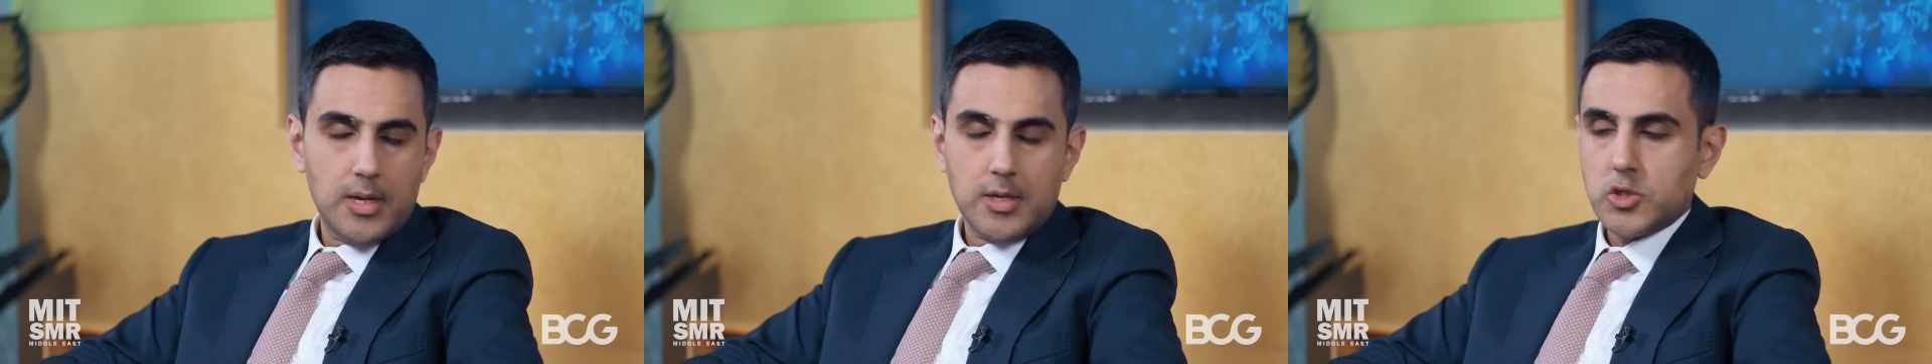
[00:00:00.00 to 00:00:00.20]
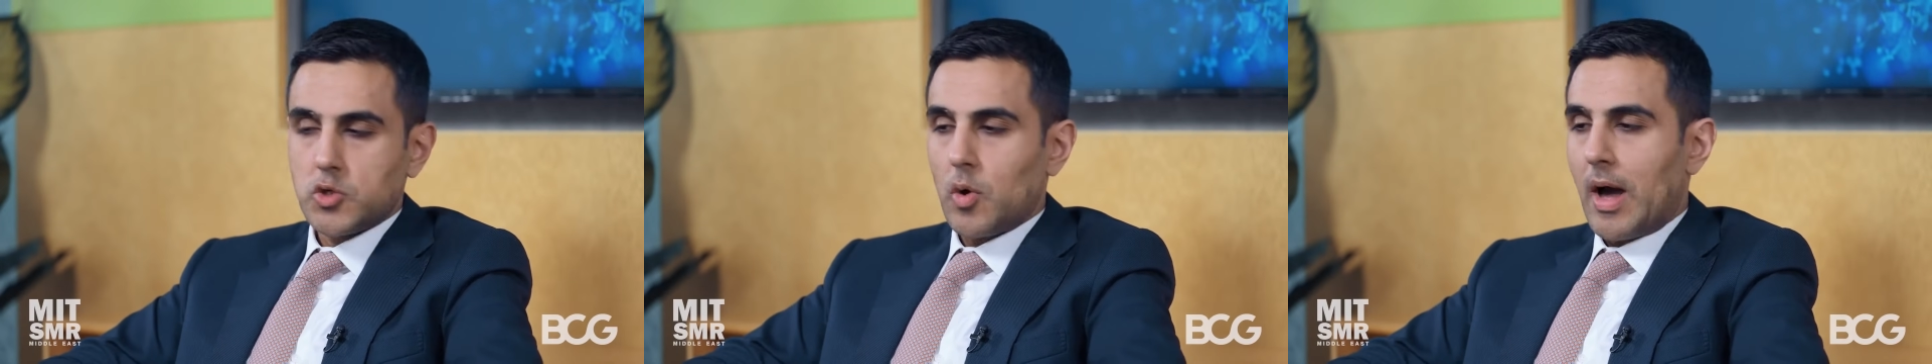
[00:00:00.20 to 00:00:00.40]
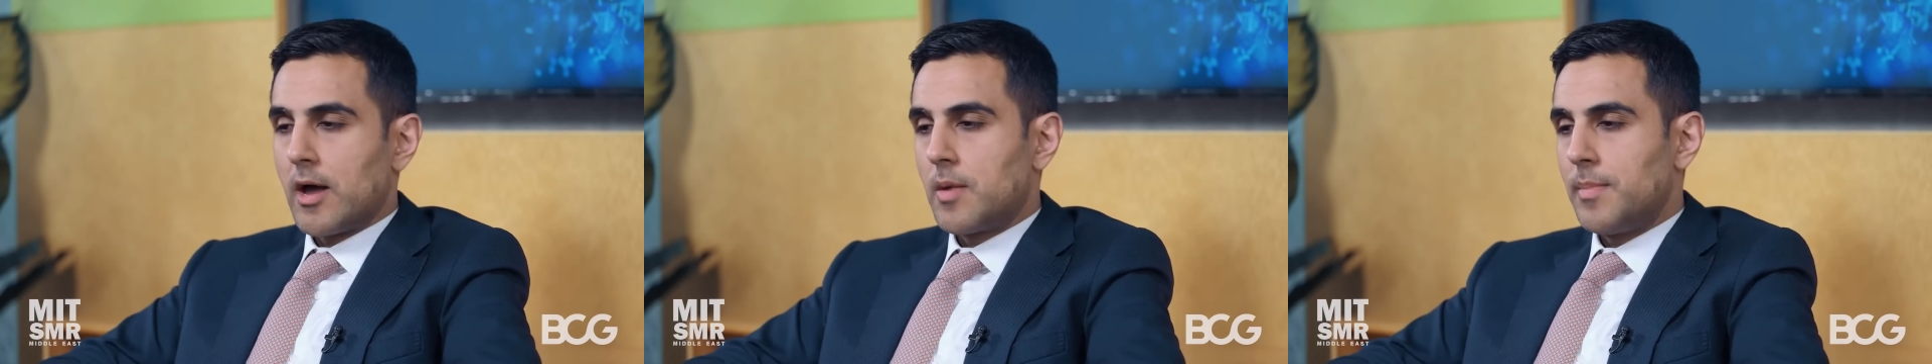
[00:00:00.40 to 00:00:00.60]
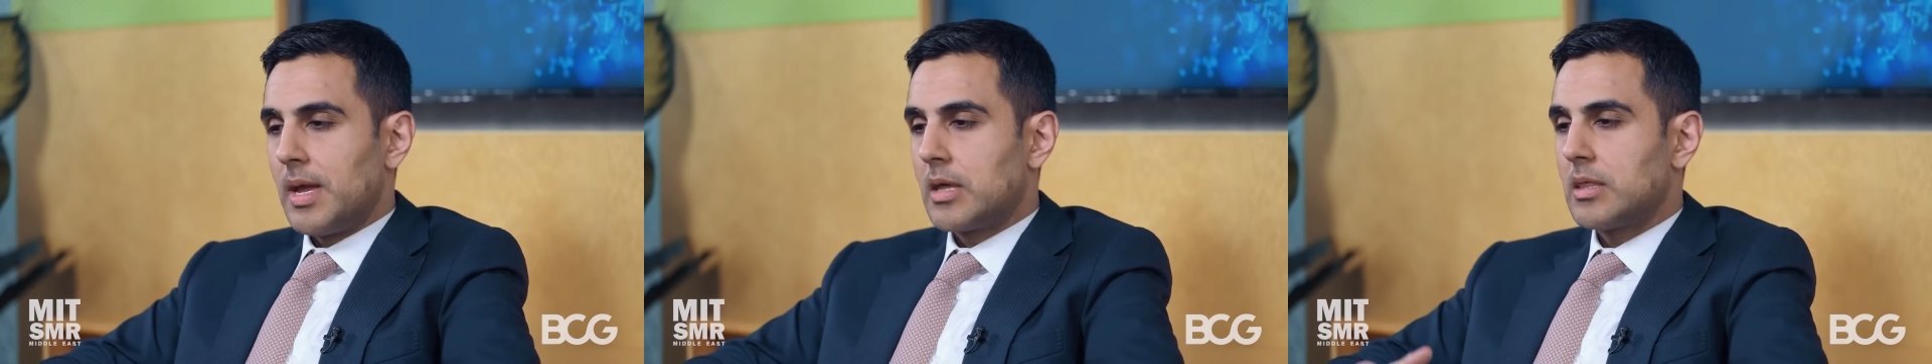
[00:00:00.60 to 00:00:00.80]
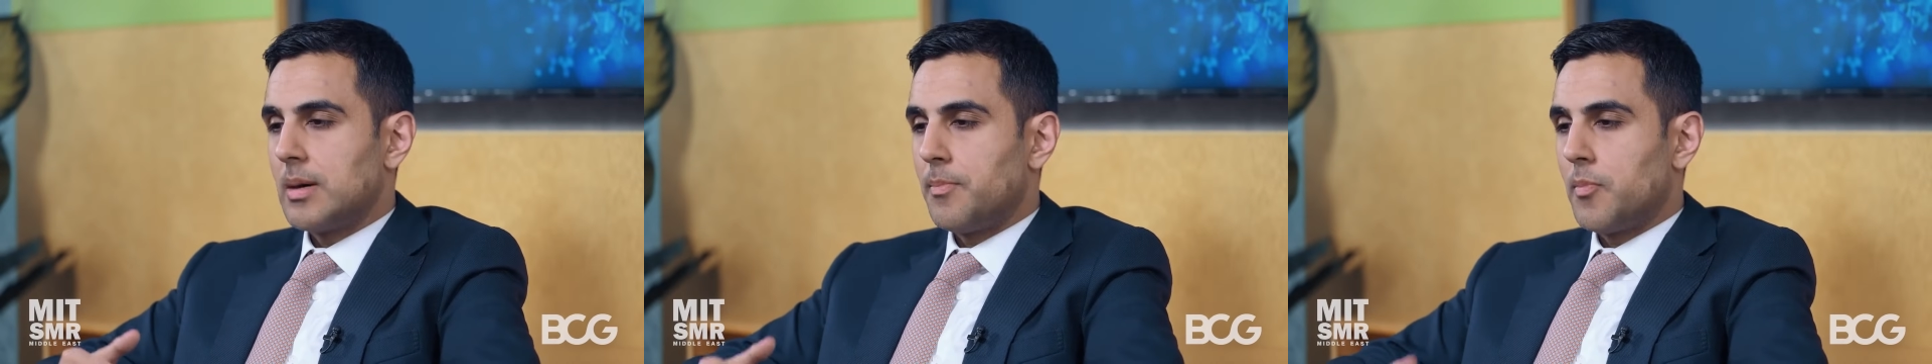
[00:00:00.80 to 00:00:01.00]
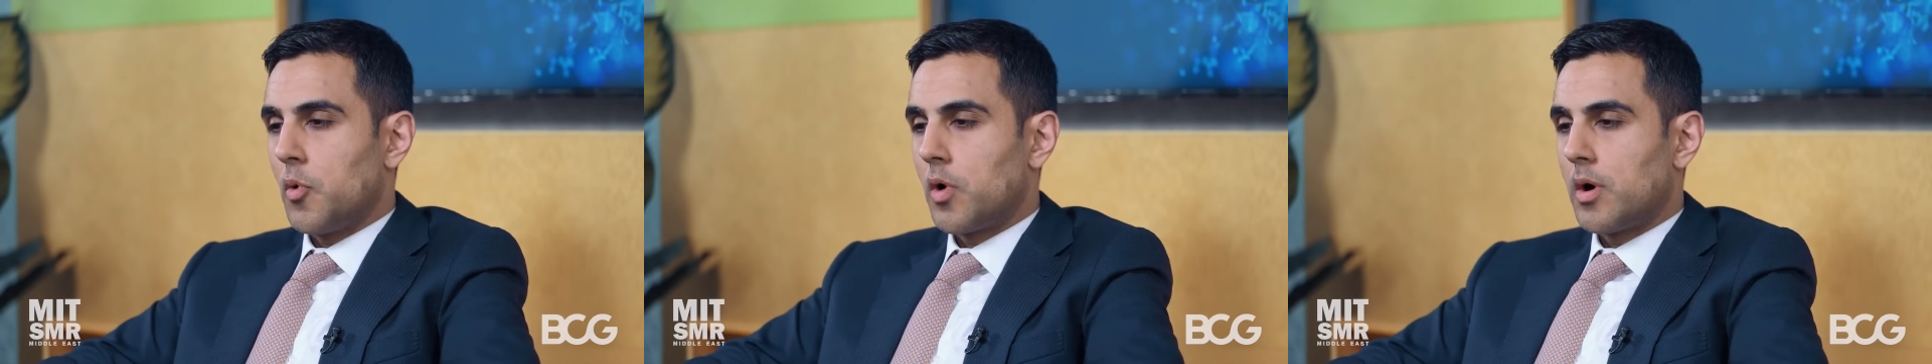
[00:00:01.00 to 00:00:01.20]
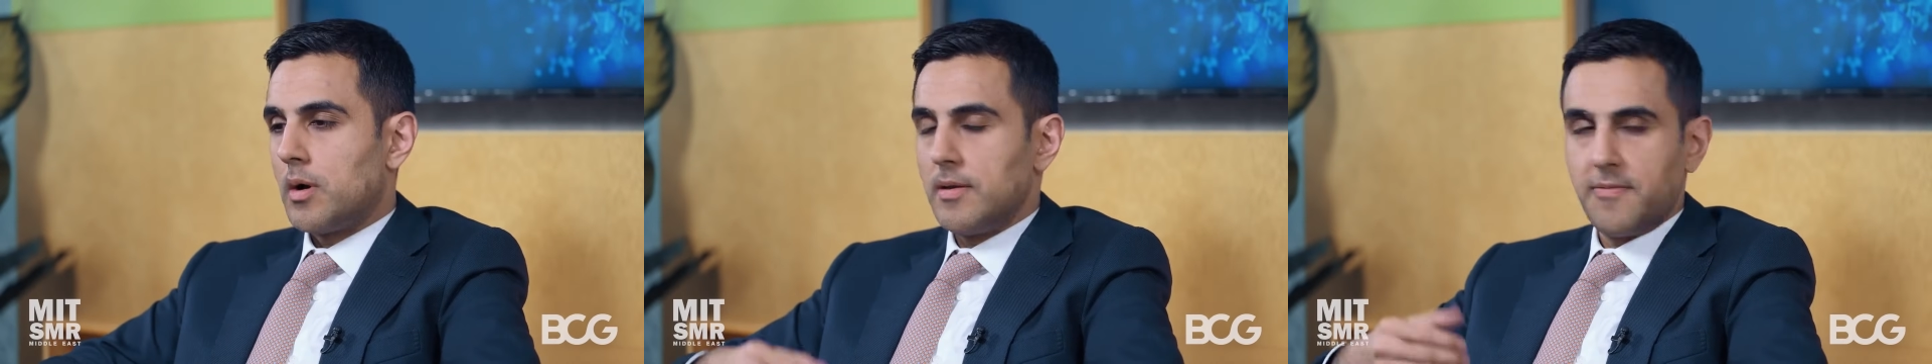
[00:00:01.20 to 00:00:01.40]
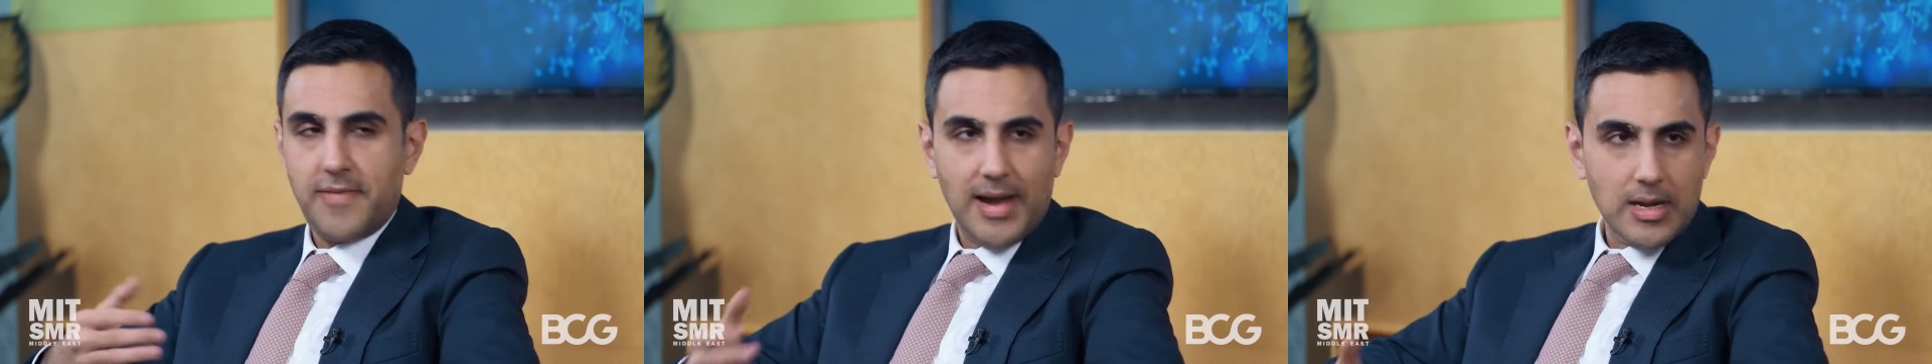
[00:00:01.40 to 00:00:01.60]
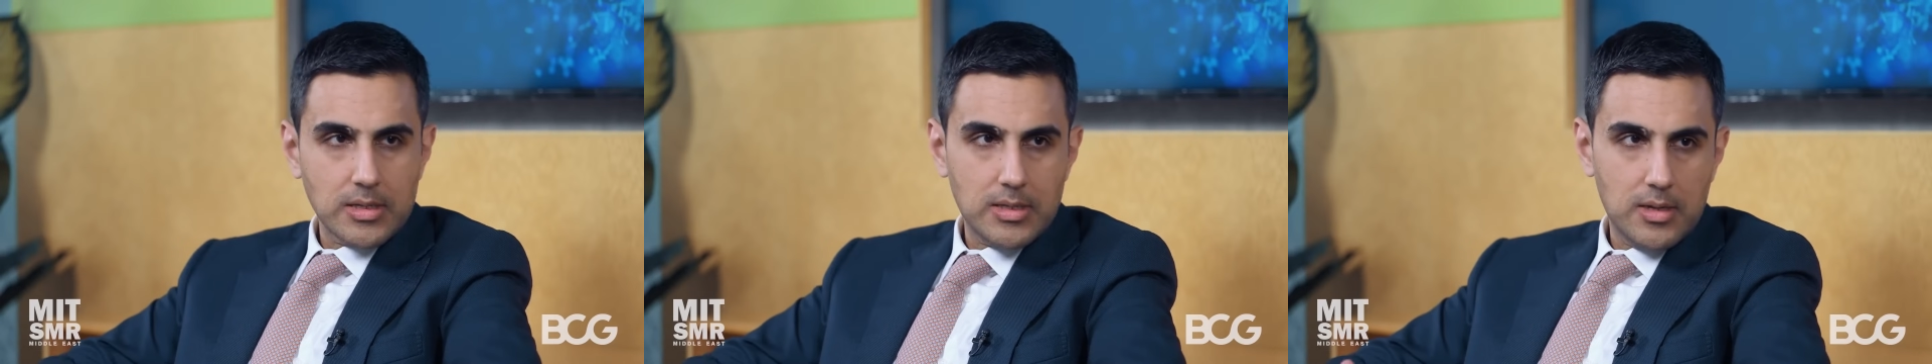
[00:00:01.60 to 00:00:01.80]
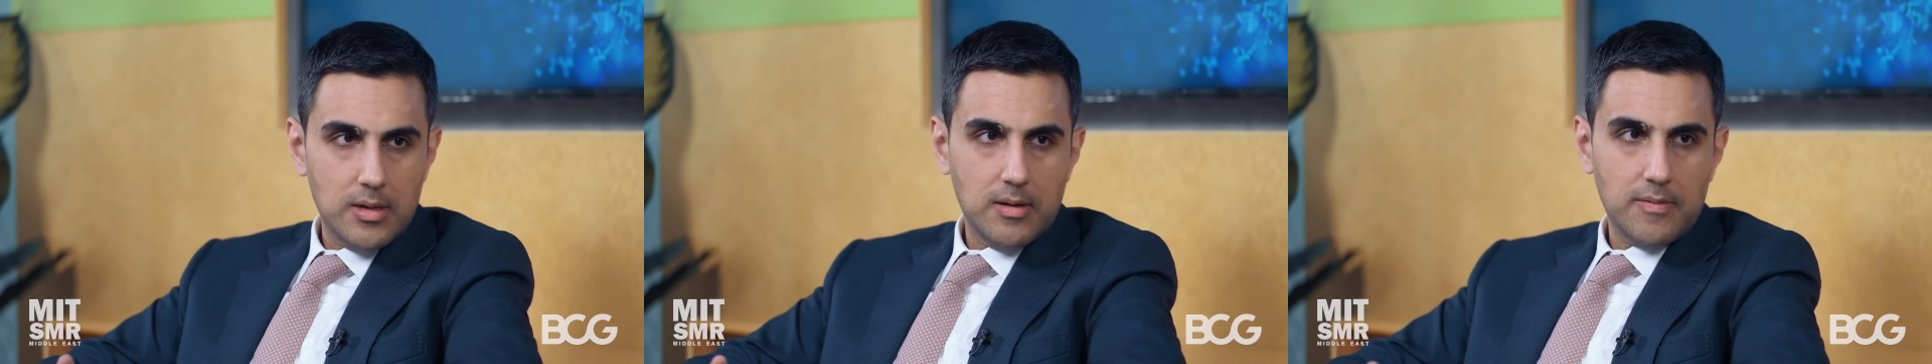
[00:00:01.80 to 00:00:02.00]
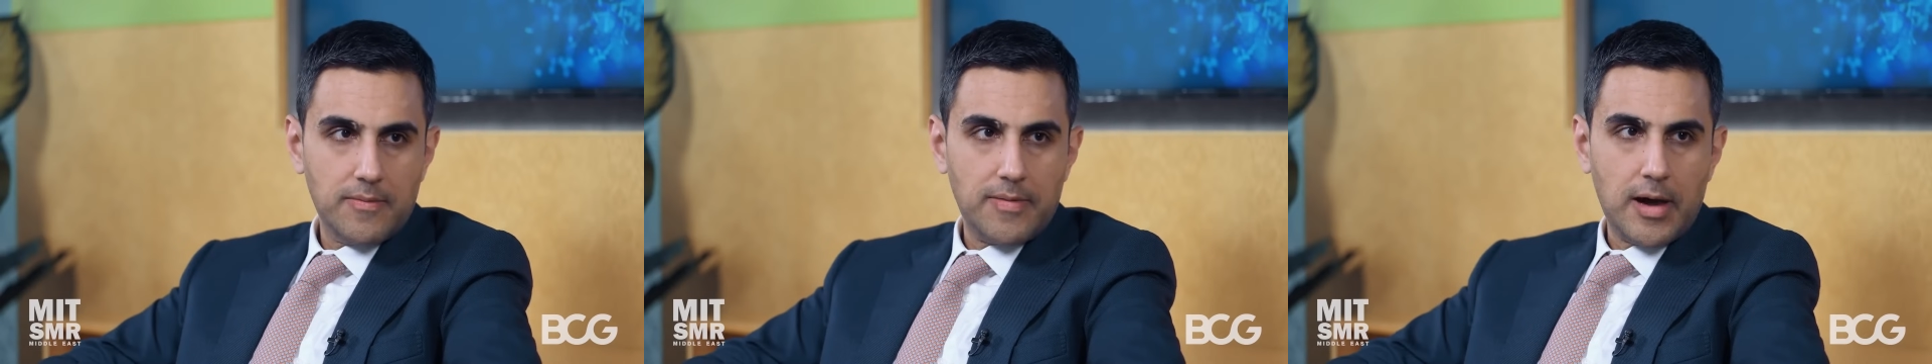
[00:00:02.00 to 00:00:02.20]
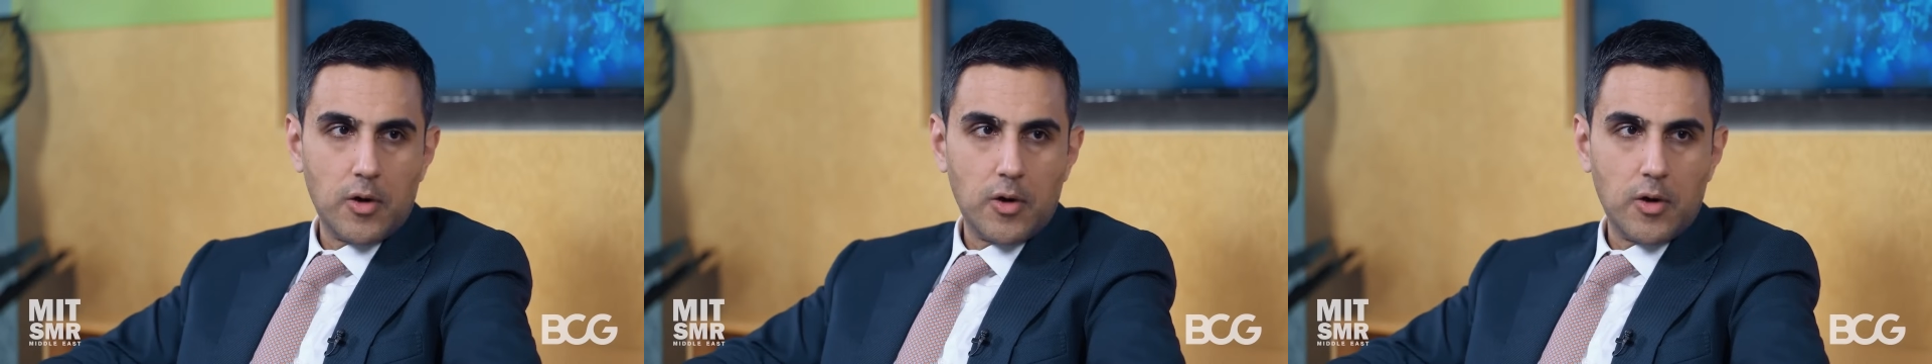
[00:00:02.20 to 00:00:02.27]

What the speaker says: So how to make them more effective,